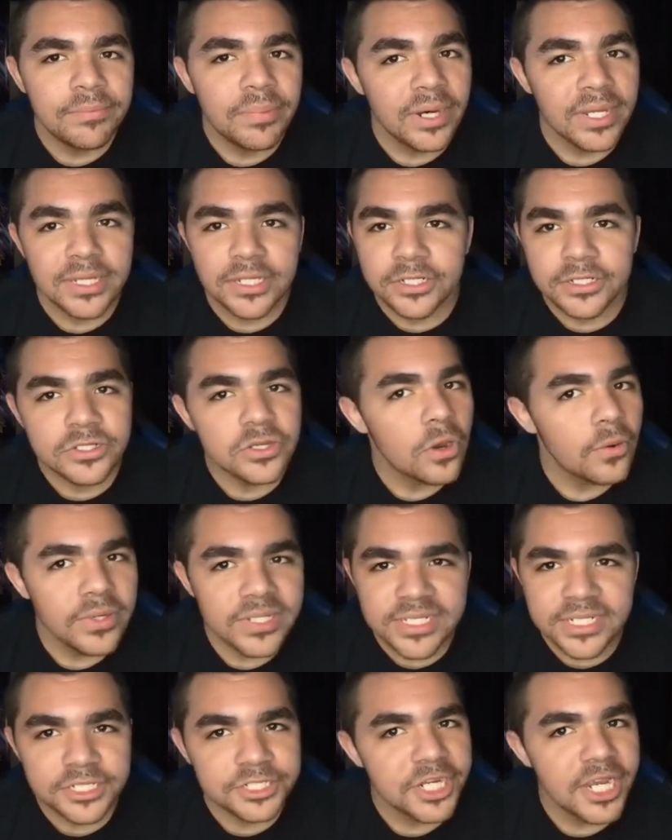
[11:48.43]
But there's
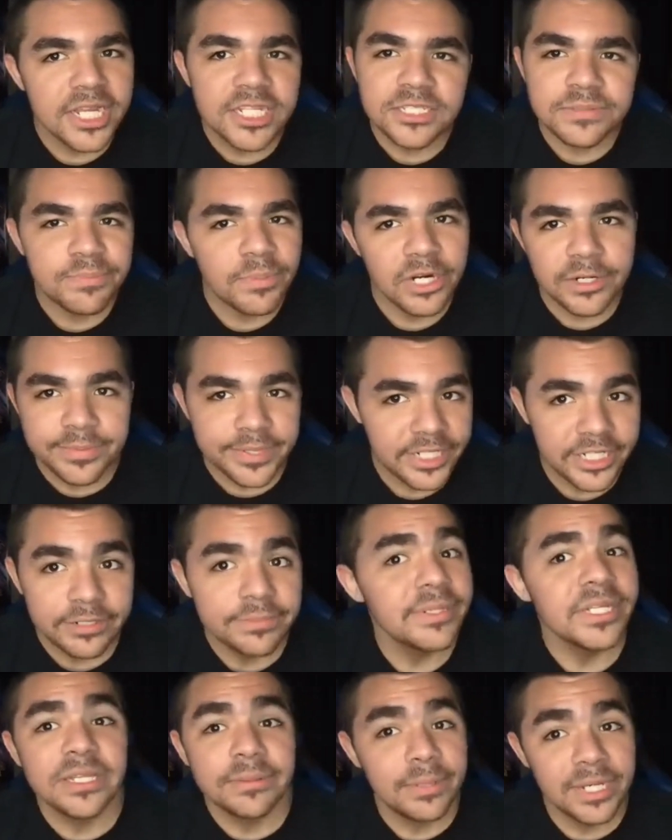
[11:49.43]
always a chance Barbie
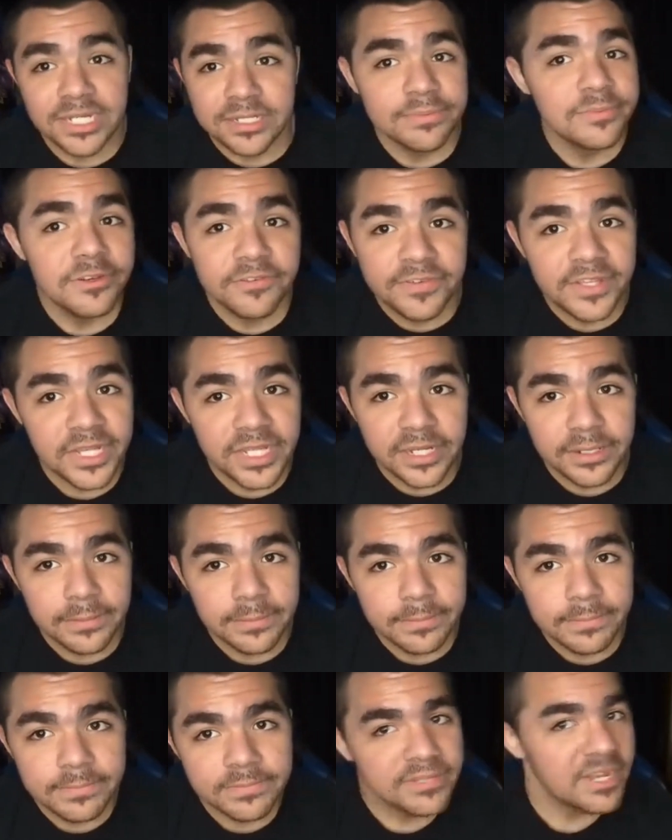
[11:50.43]
could be the best movie of the year.
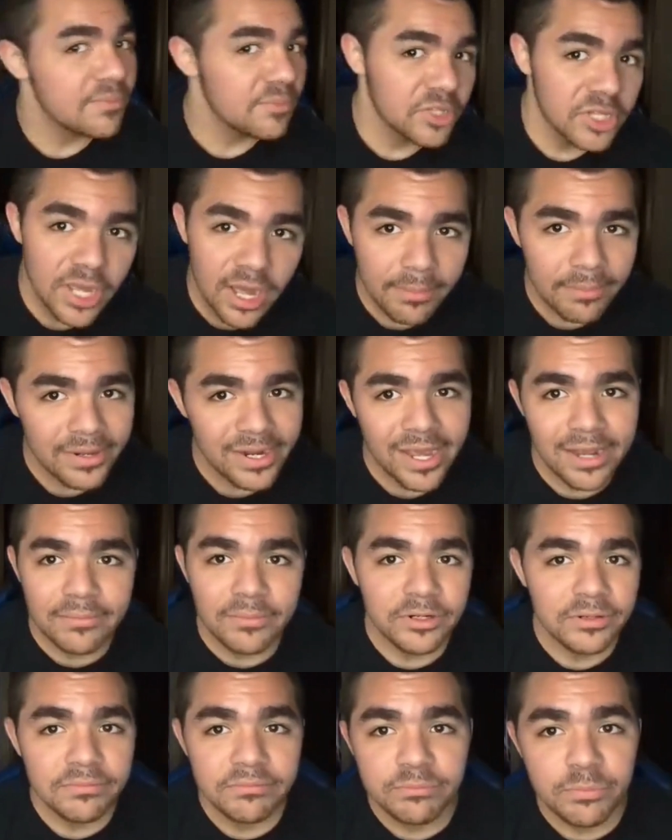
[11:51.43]
Same with
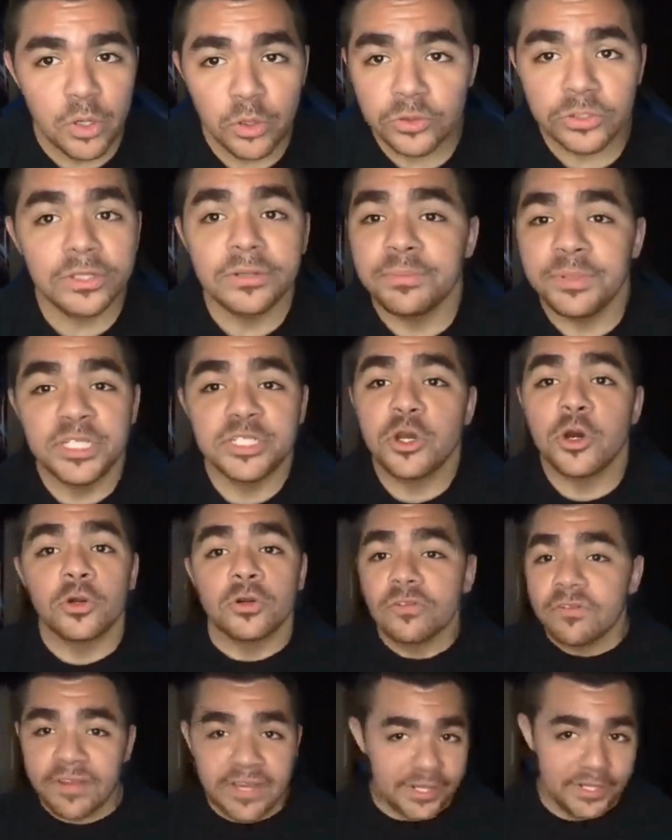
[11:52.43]
Oppenheimer. Both could be
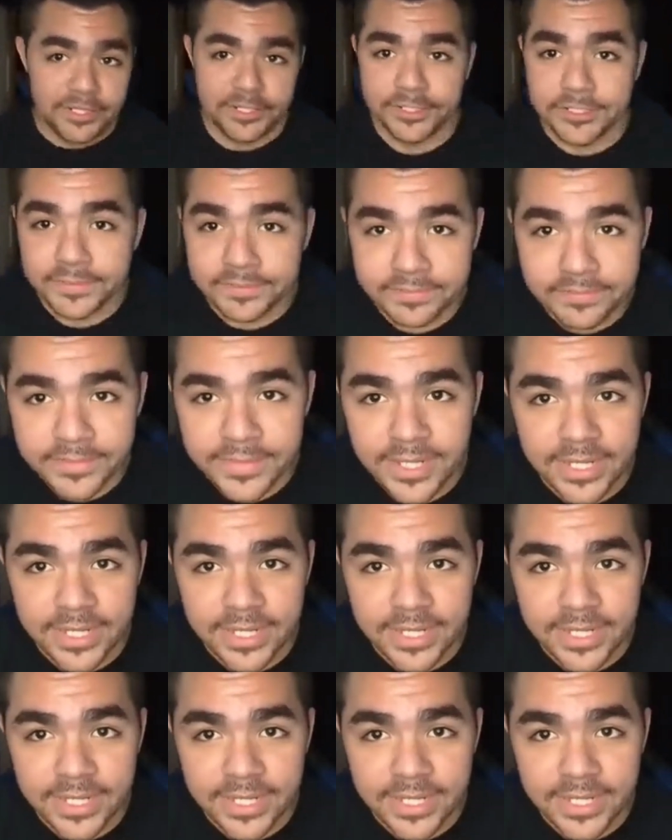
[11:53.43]
total failures.